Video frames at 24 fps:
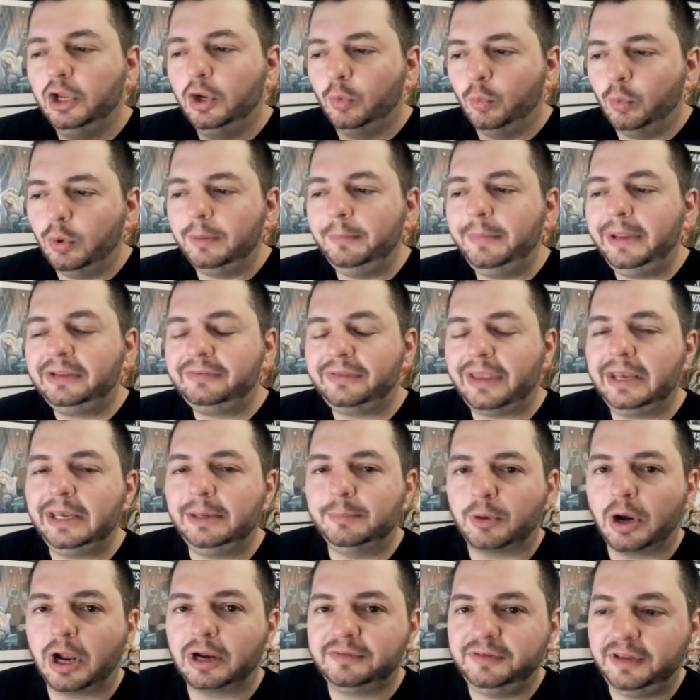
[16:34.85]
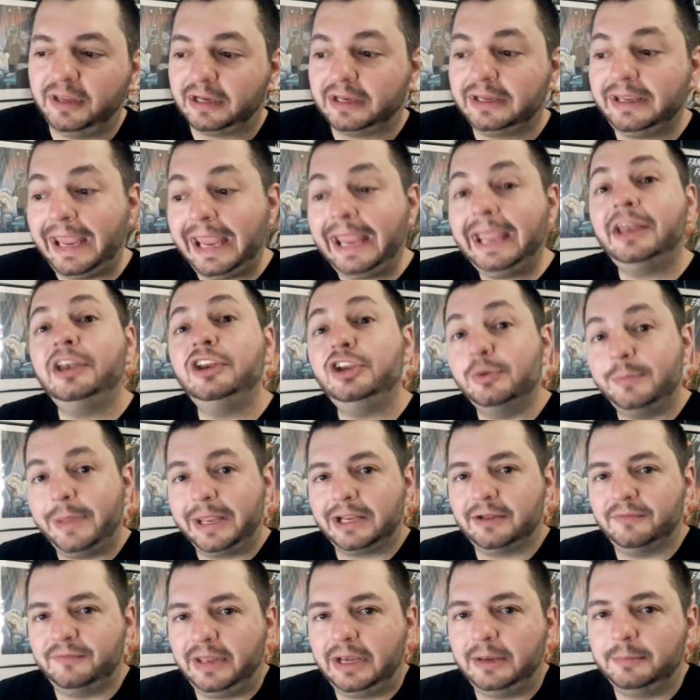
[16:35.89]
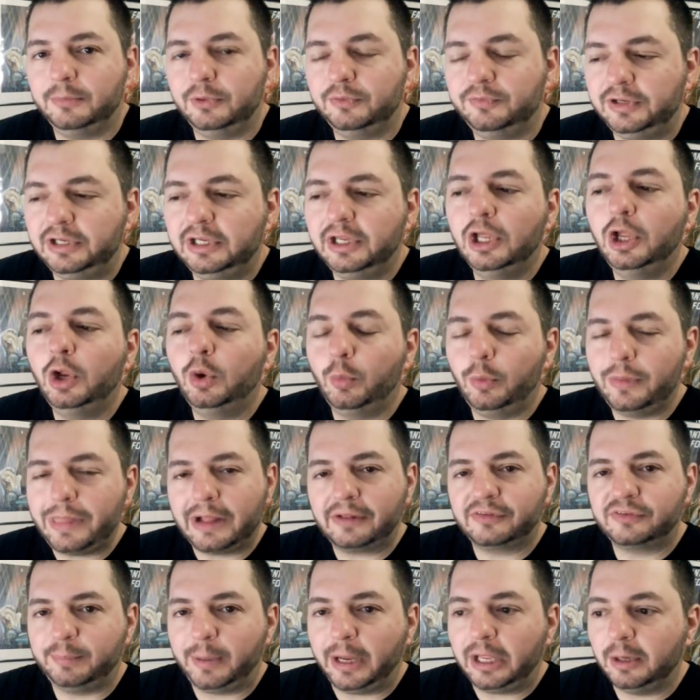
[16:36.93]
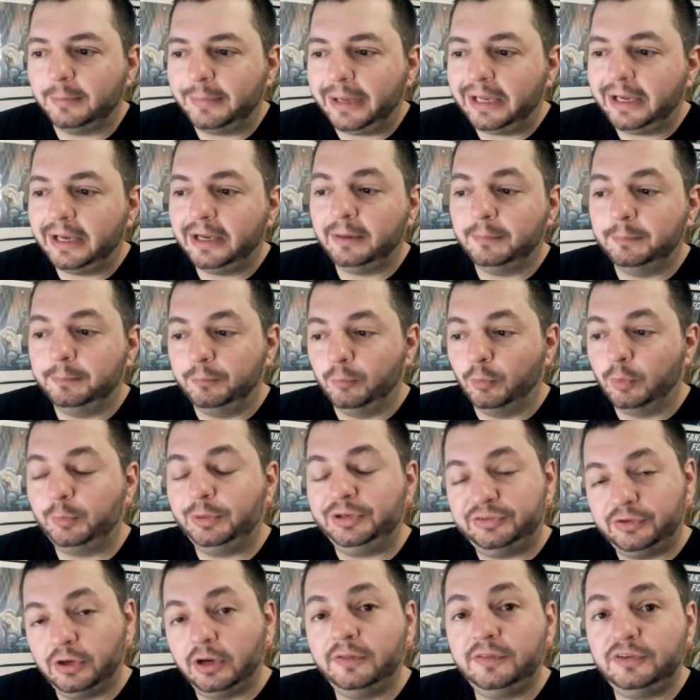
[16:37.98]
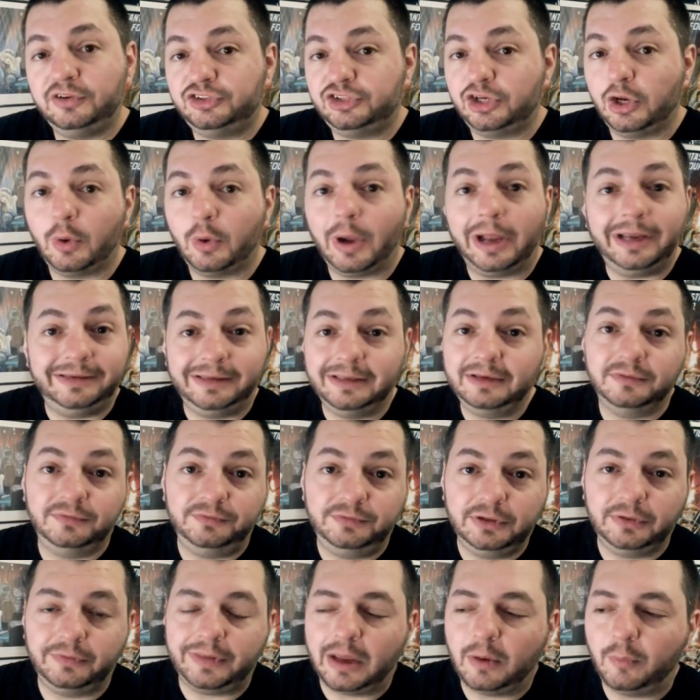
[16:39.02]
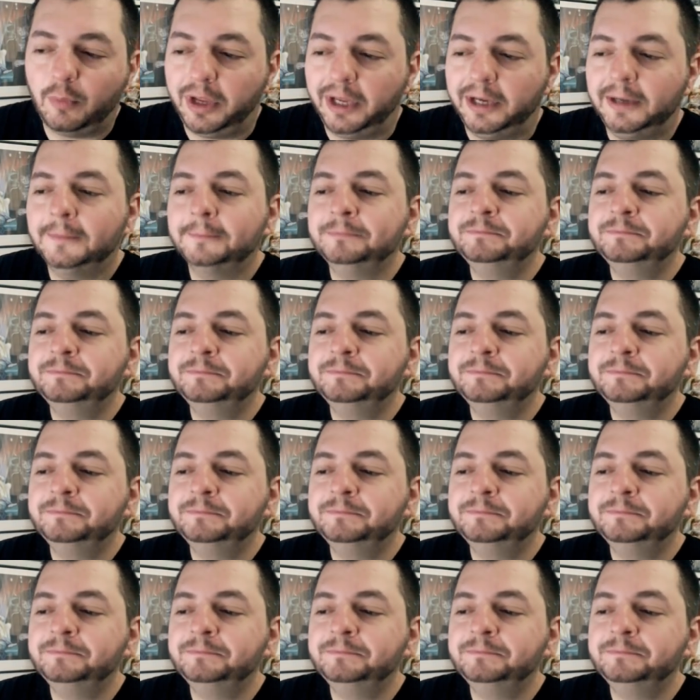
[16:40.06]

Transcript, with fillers: What makes Eddie Brock tick? Can you make a Venom movie without Spider-Man? And then when we started the show, I didn't feel that way.